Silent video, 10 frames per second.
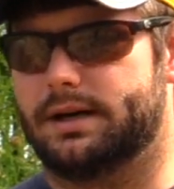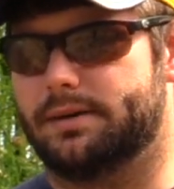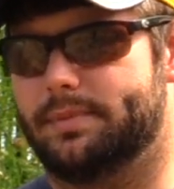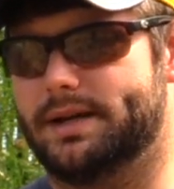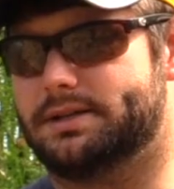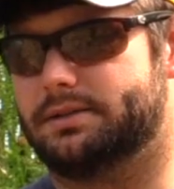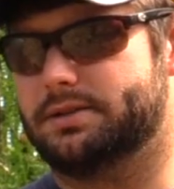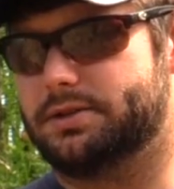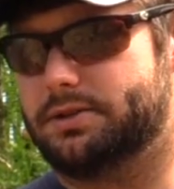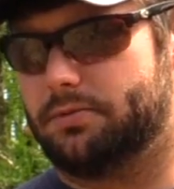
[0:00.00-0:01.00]

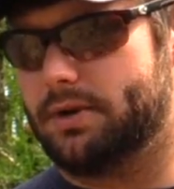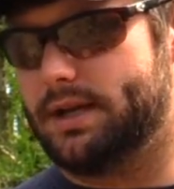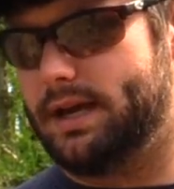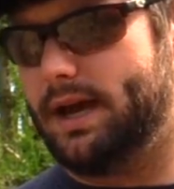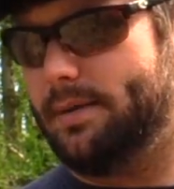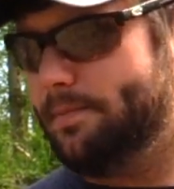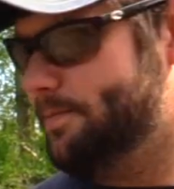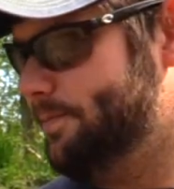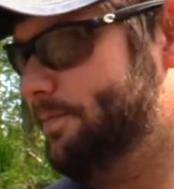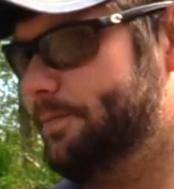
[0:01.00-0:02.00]
Basically, just to recap
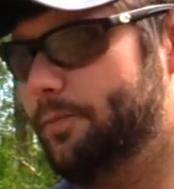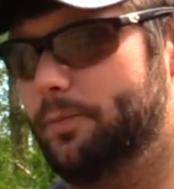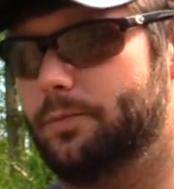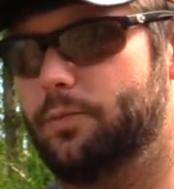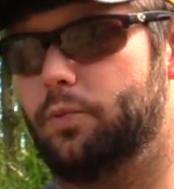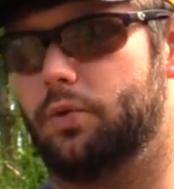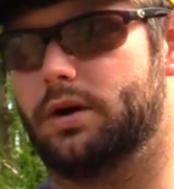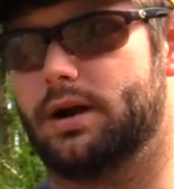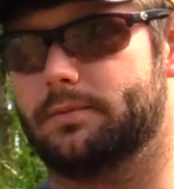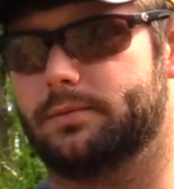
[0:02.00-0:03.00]

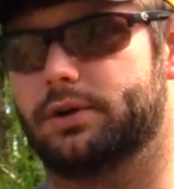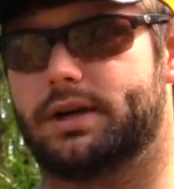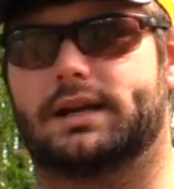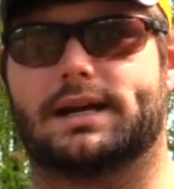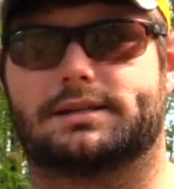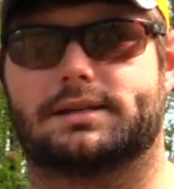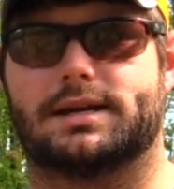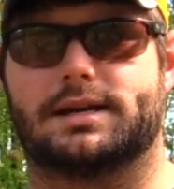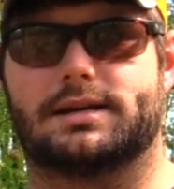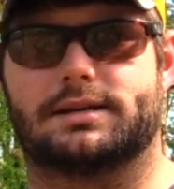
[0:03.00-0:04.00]
what I'm looking at
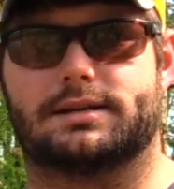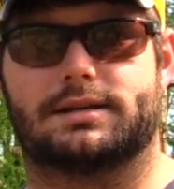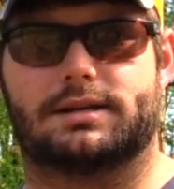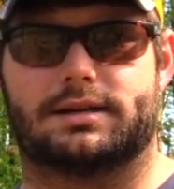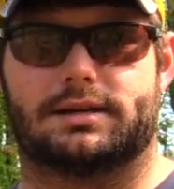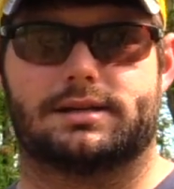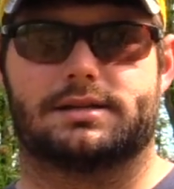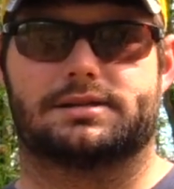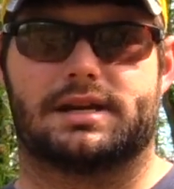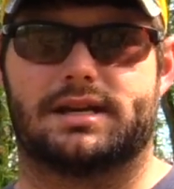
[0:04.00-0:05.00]
today,
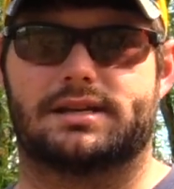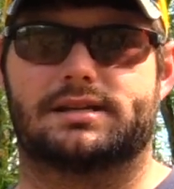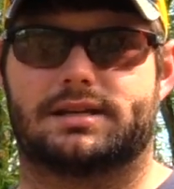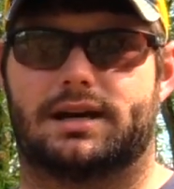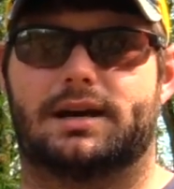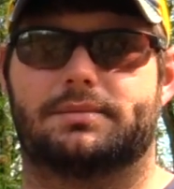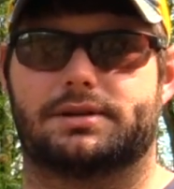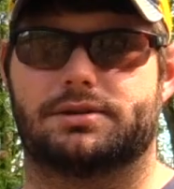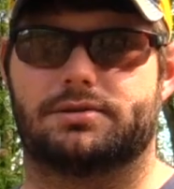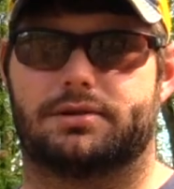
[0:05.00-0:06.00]
is any time
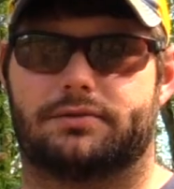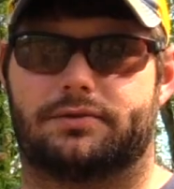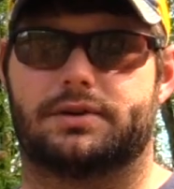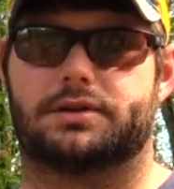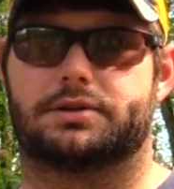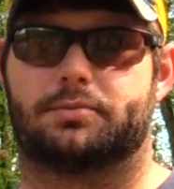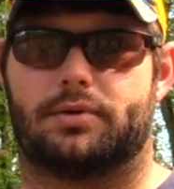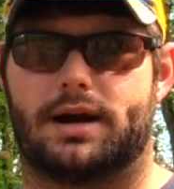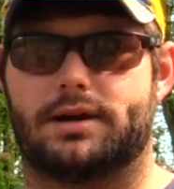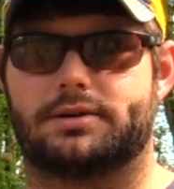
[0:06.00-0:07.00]
that you can fish
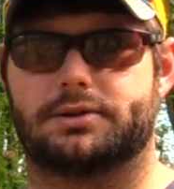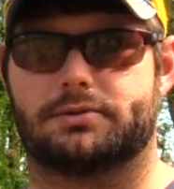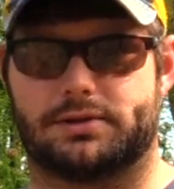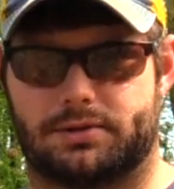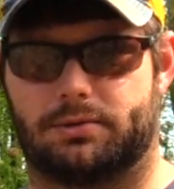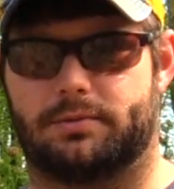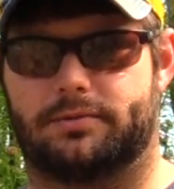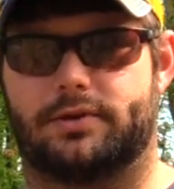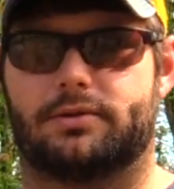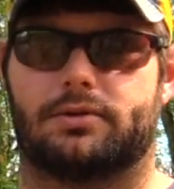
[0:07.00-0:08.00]
prior to a storm
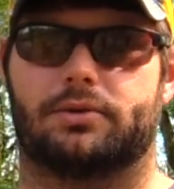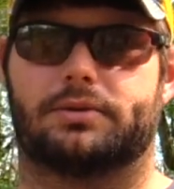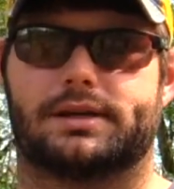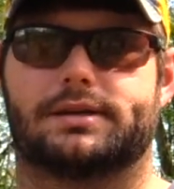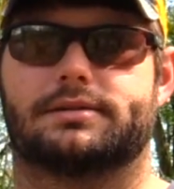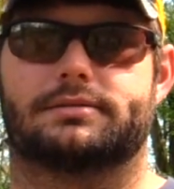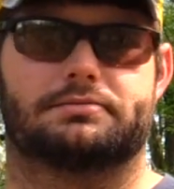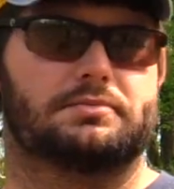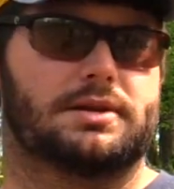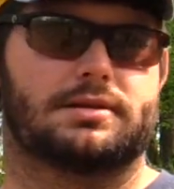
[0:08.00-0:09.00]
front rolling
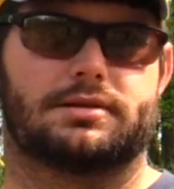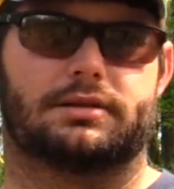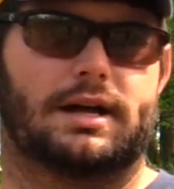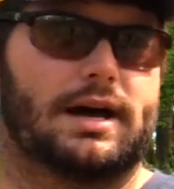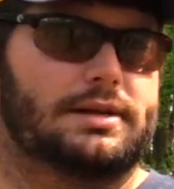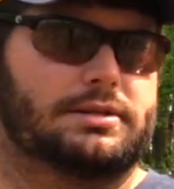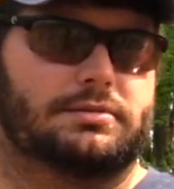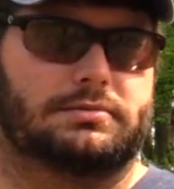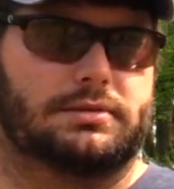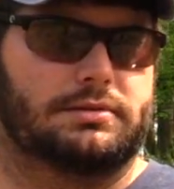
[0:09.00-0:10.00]
in the last
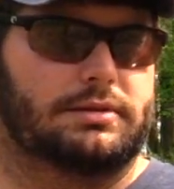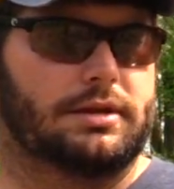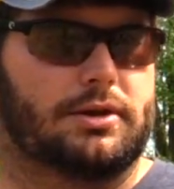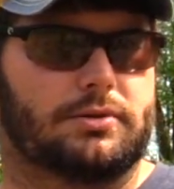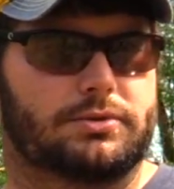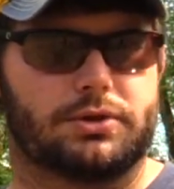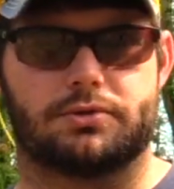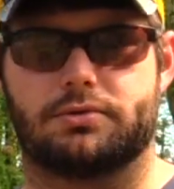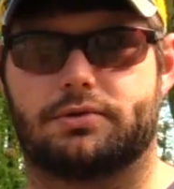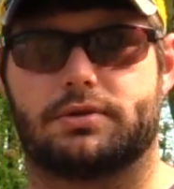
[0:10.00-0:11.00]

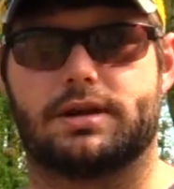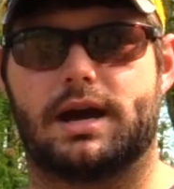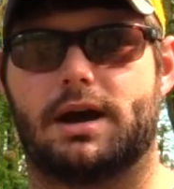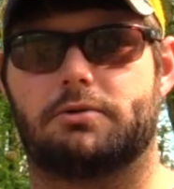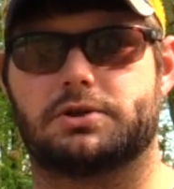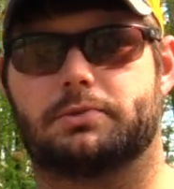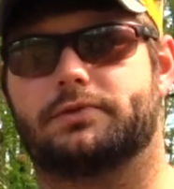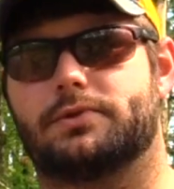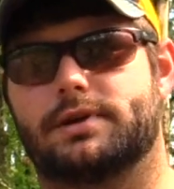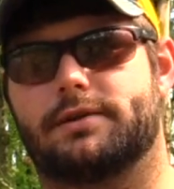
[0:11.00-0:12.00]
2-3 hours
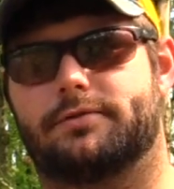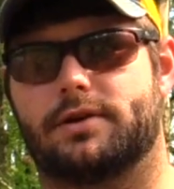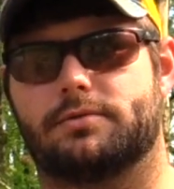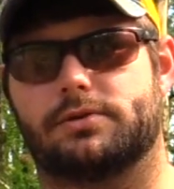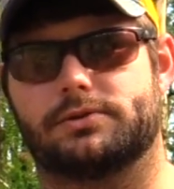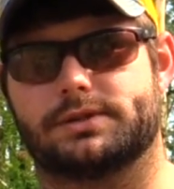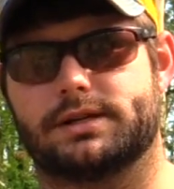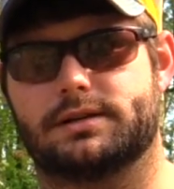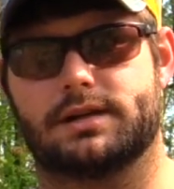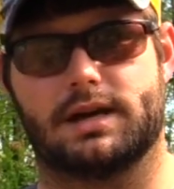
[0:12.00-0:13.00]
before that front rolls
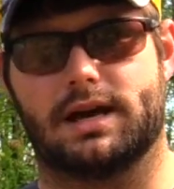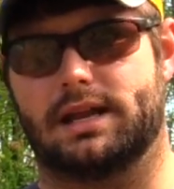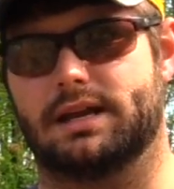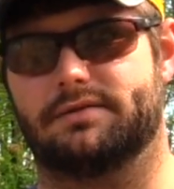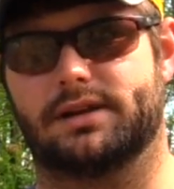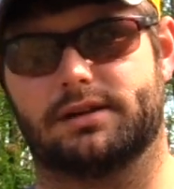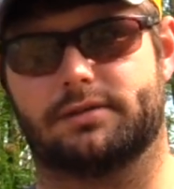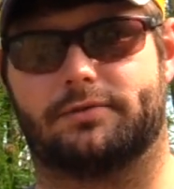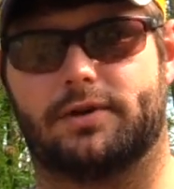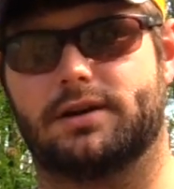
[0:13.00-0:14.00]
in, and even into
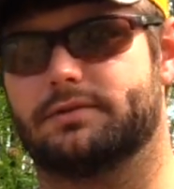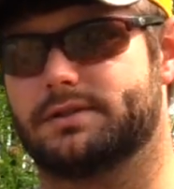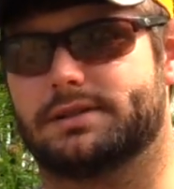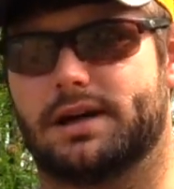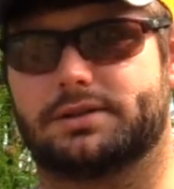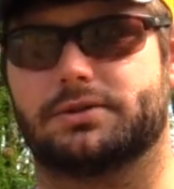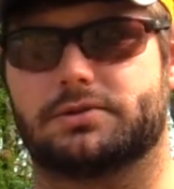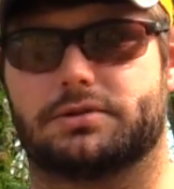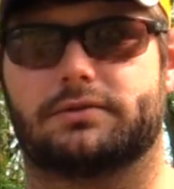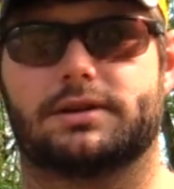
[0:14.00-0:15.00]
the front if it's not
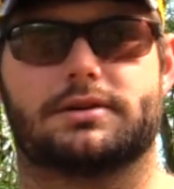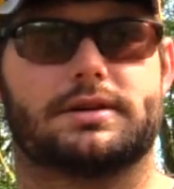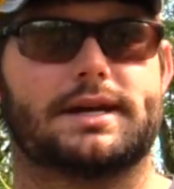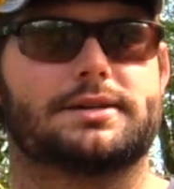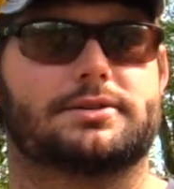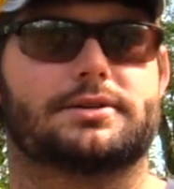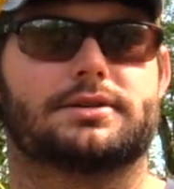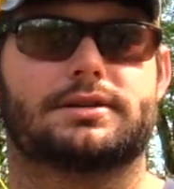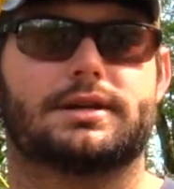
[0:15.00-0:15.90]
too severe and dangerous,